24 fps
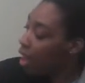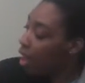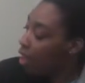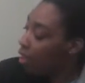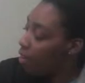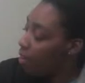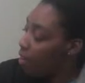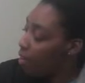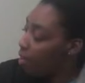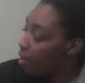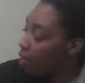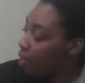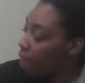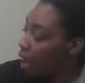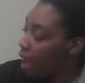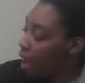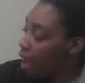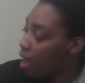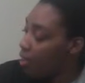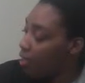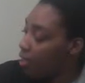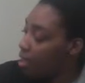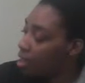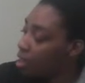And then we
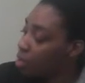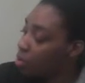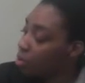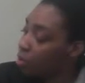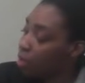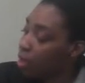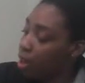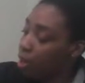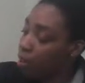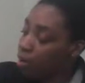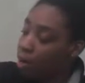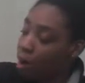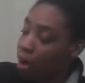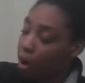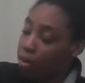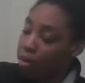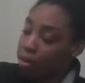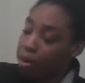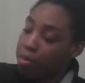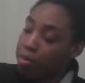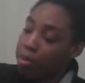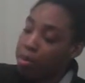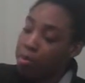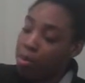have this one that we
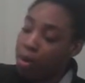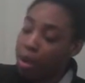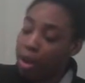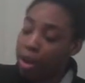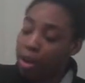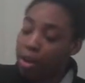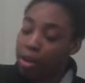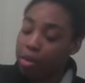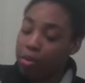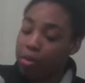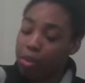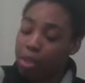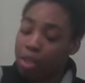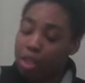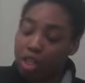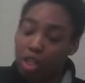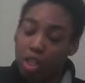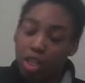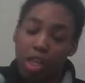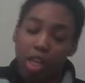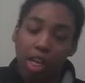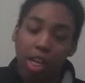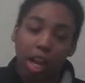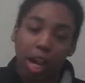already prepared and we
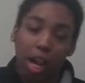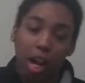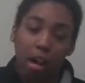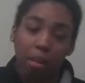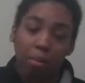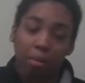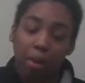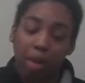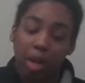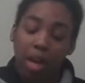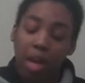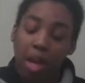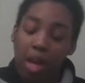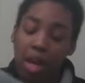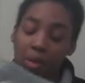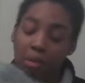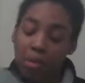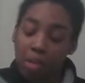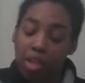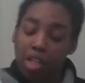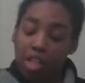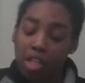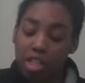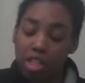shook it up. I'm
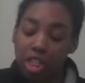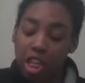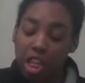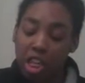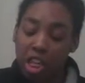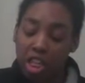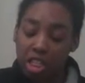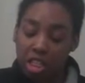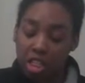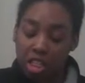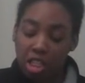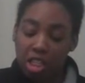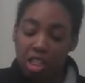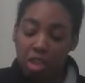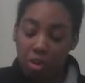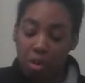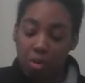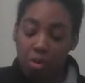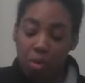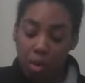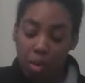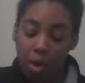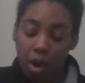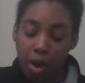going to shake it just a little
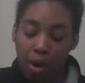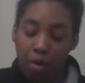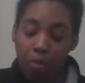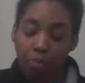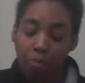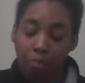more.